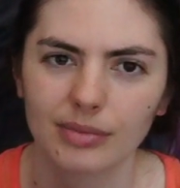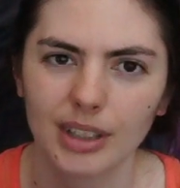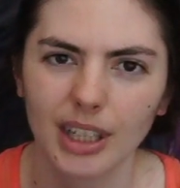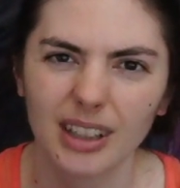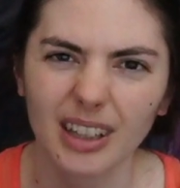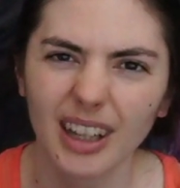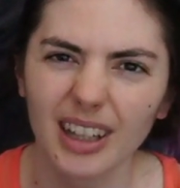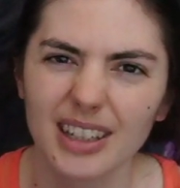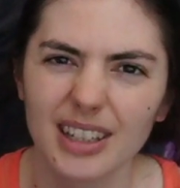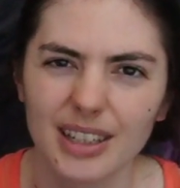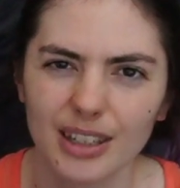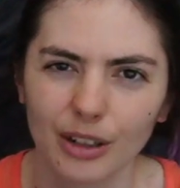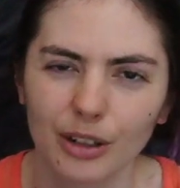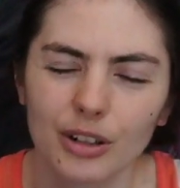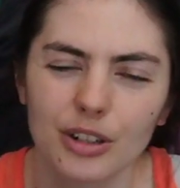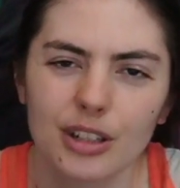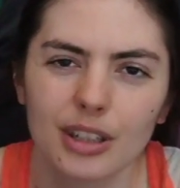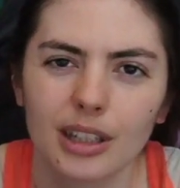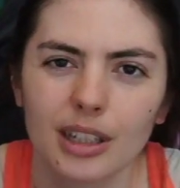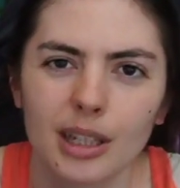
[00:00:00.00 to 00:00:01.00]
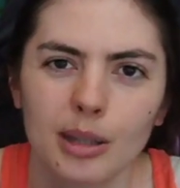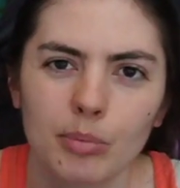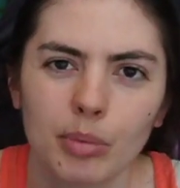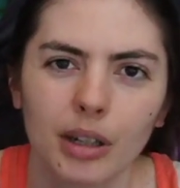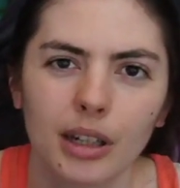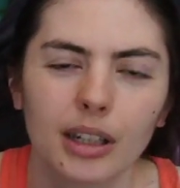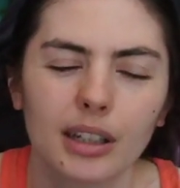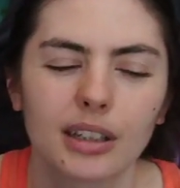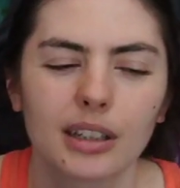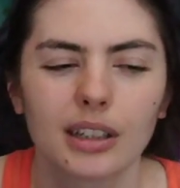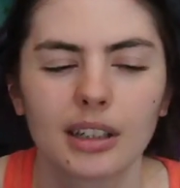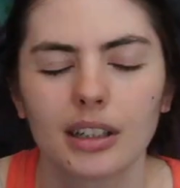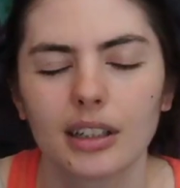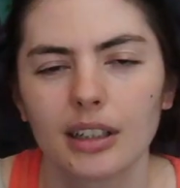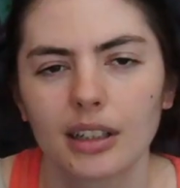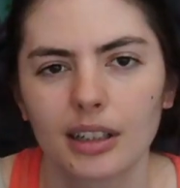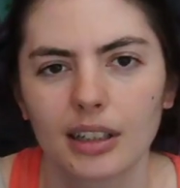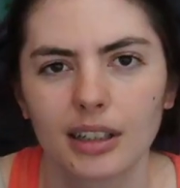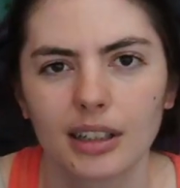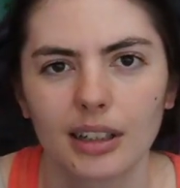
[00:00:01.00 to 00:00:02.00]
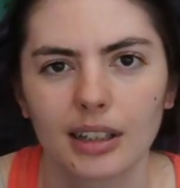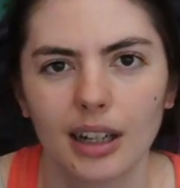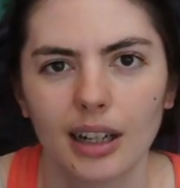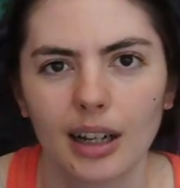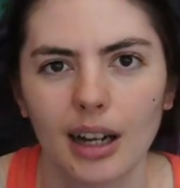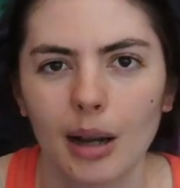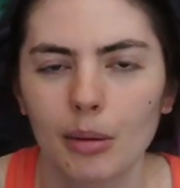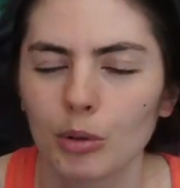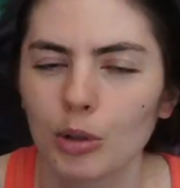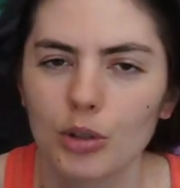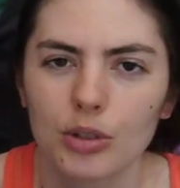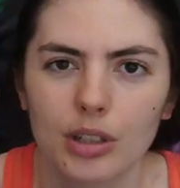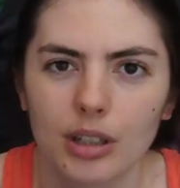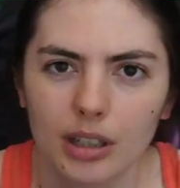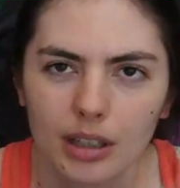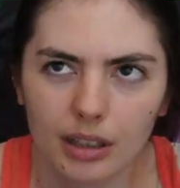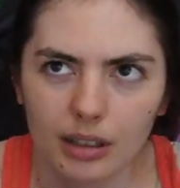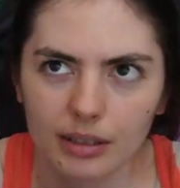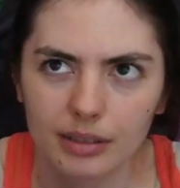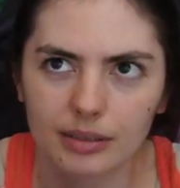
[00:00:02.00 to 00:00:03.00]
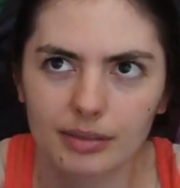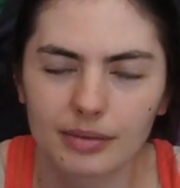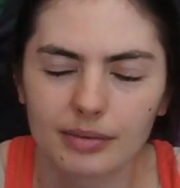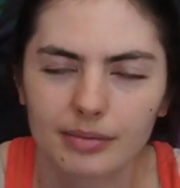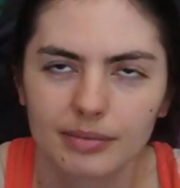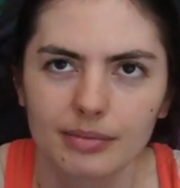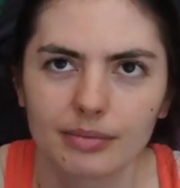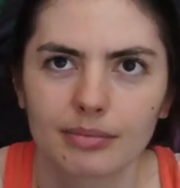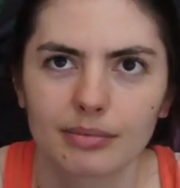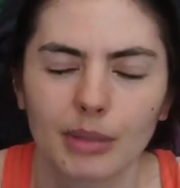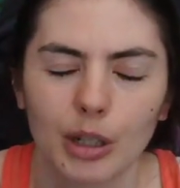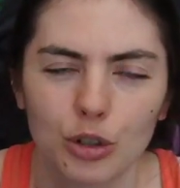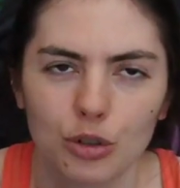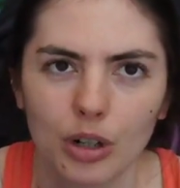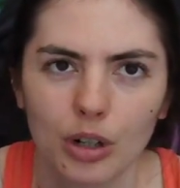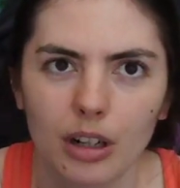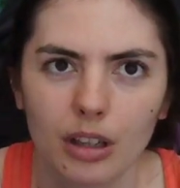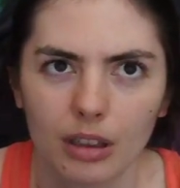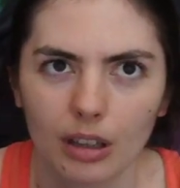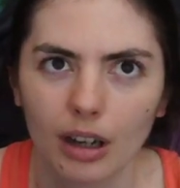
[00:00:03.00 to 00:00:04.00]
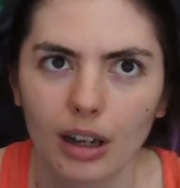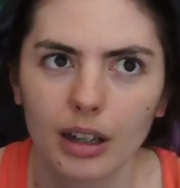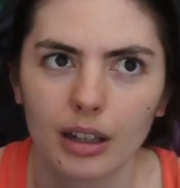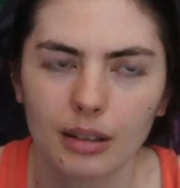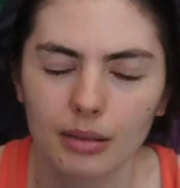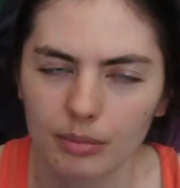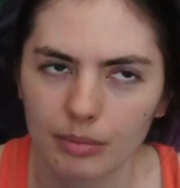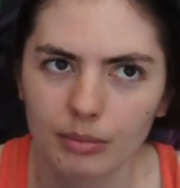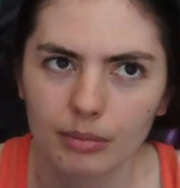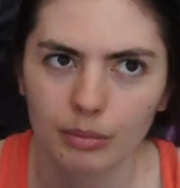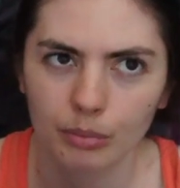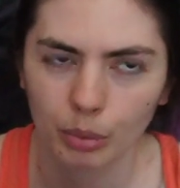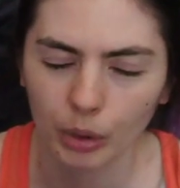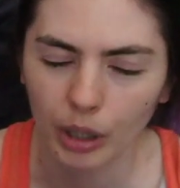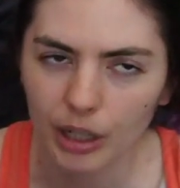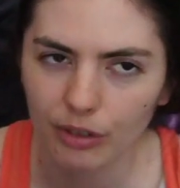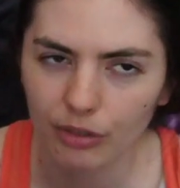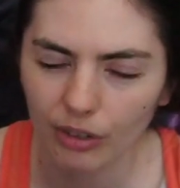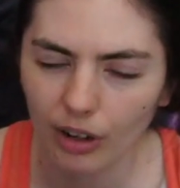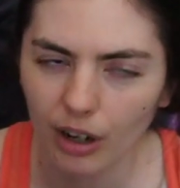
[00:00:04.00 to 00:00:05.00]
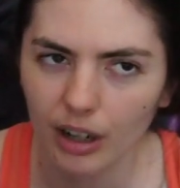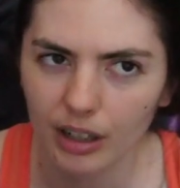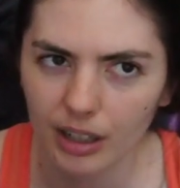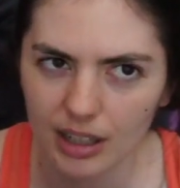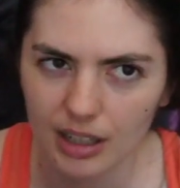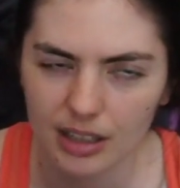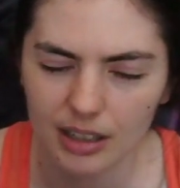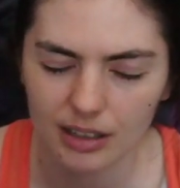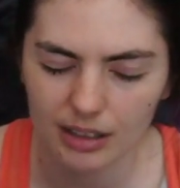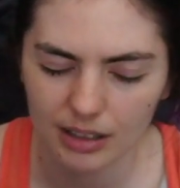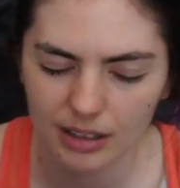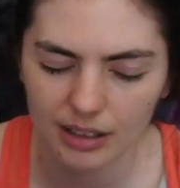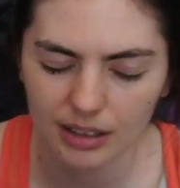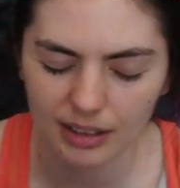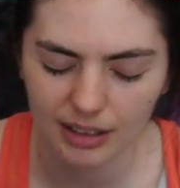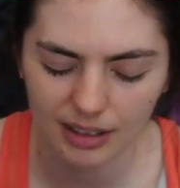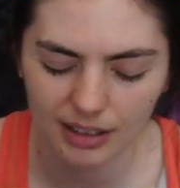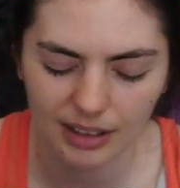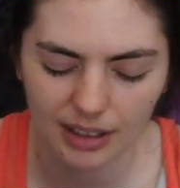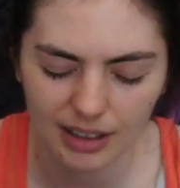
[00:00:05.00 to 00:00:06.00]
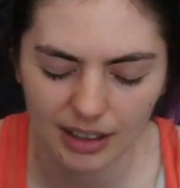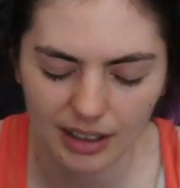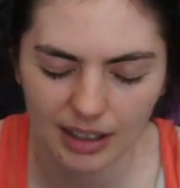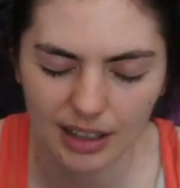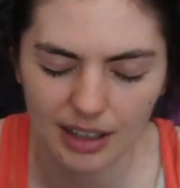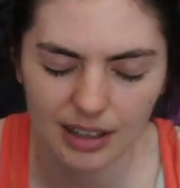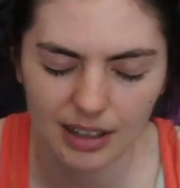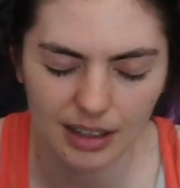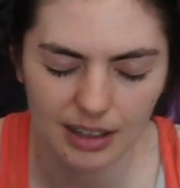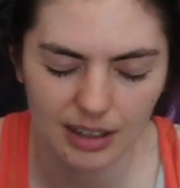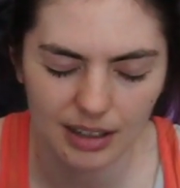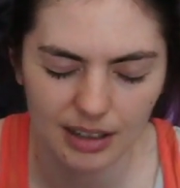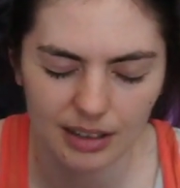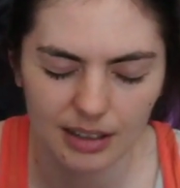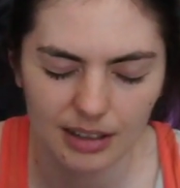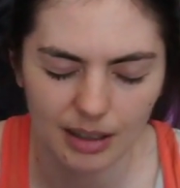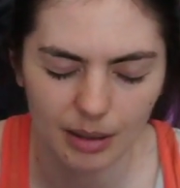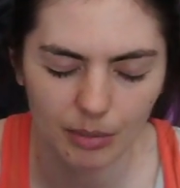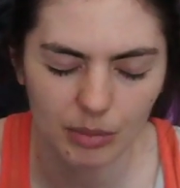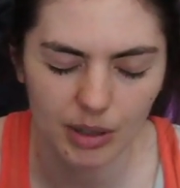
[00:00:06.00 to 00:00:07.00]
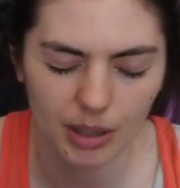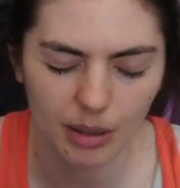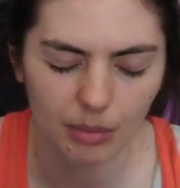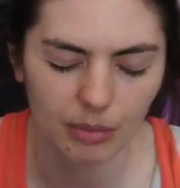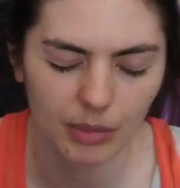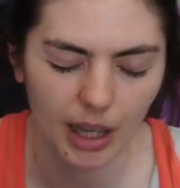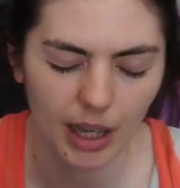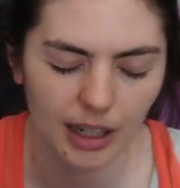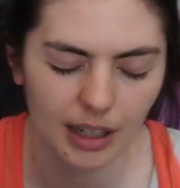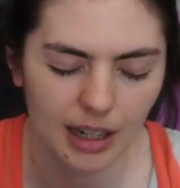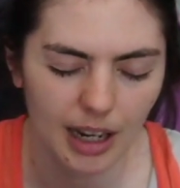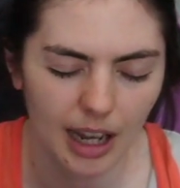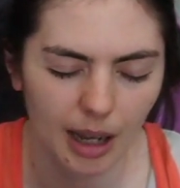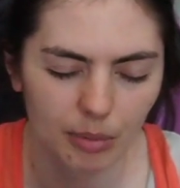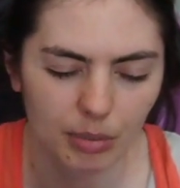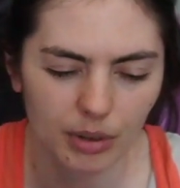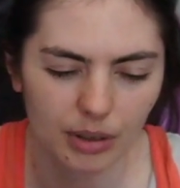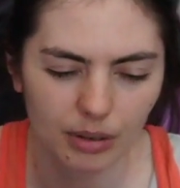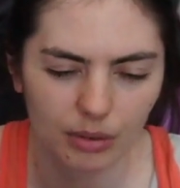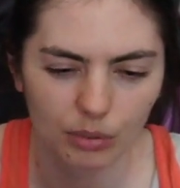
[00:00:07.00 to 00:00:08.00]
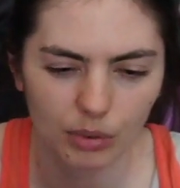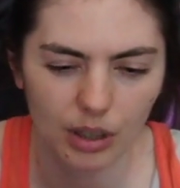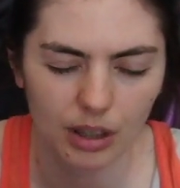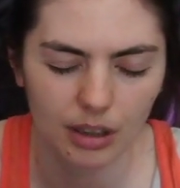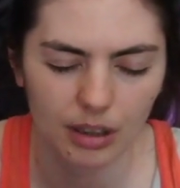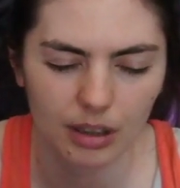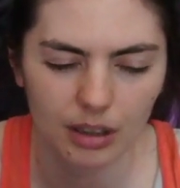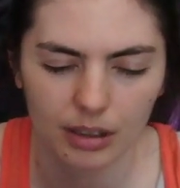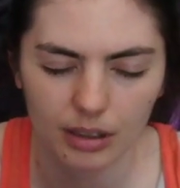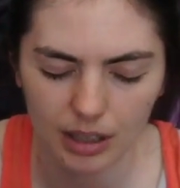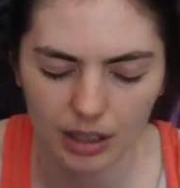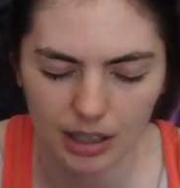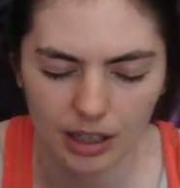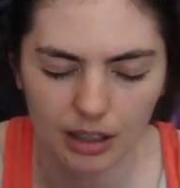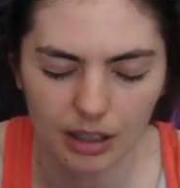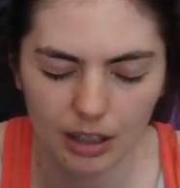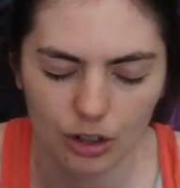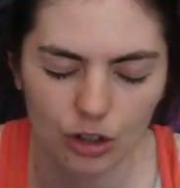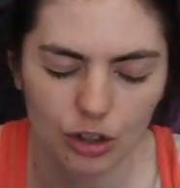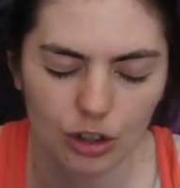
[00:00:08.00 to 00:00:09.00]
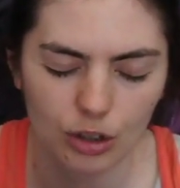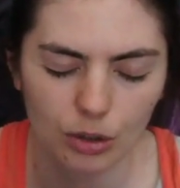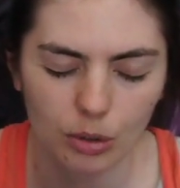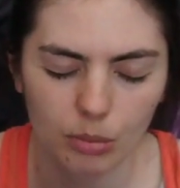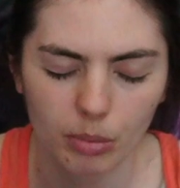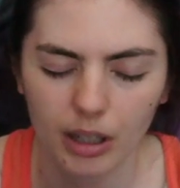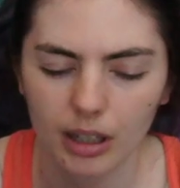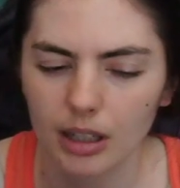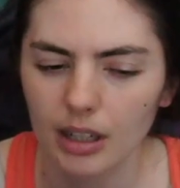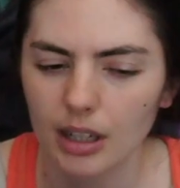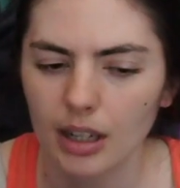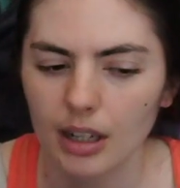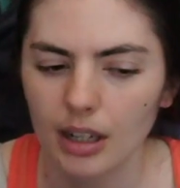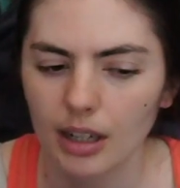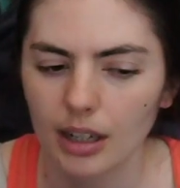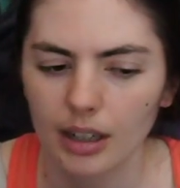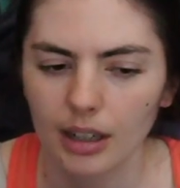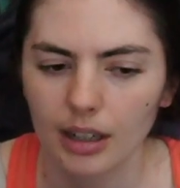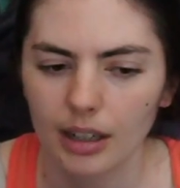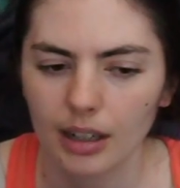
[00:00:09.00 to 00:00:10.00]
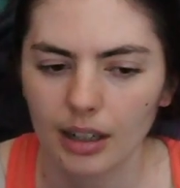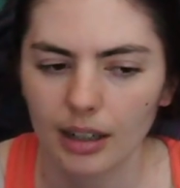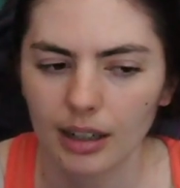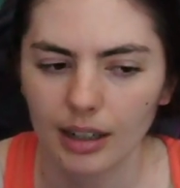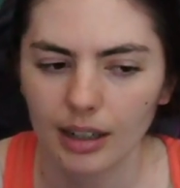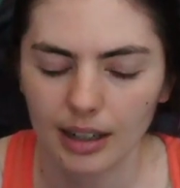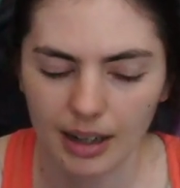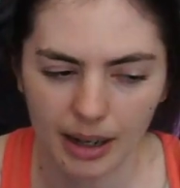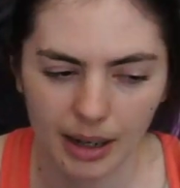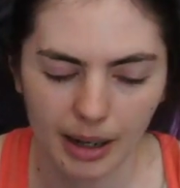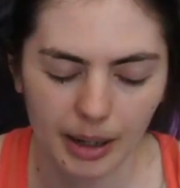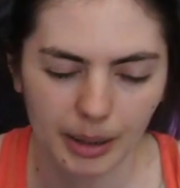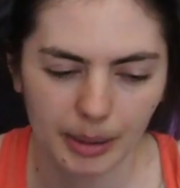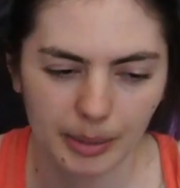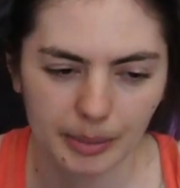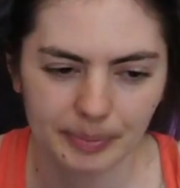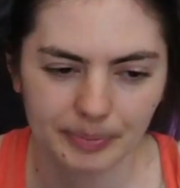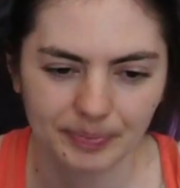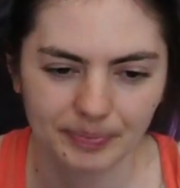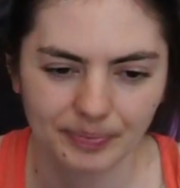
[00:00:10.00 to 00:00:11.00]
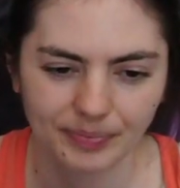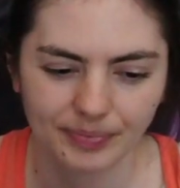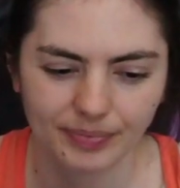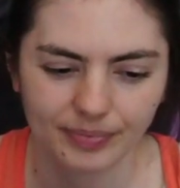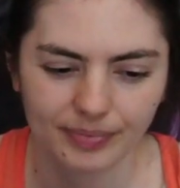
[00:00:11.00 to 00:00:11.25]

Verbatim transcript: not seriously, but I'm losing my train of thought. Brain fog is is a symptom that can happen with this condition too, but um